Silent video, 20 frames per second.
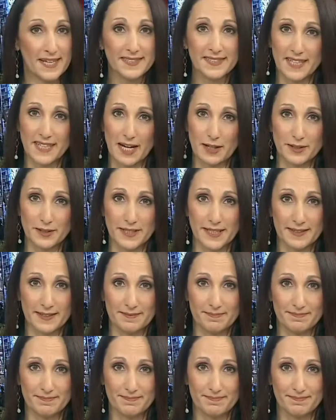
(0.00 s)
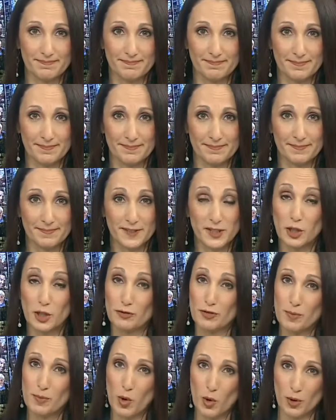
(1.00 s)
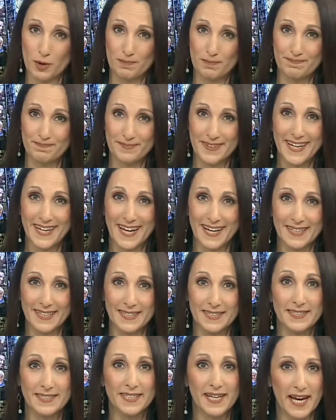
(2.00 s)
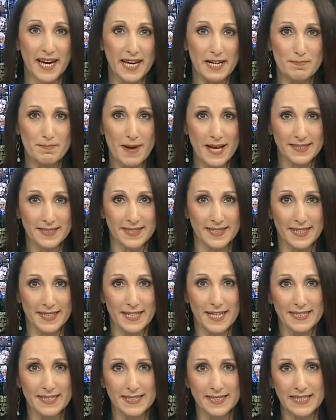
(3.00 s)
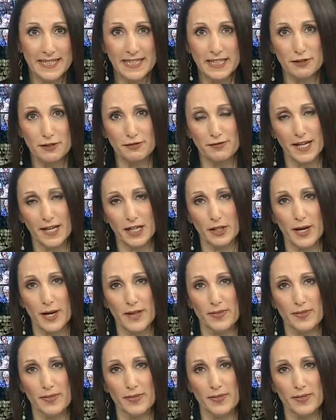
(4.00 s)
Astounding. So for more, here is Hen Mazzig, Senior Fellow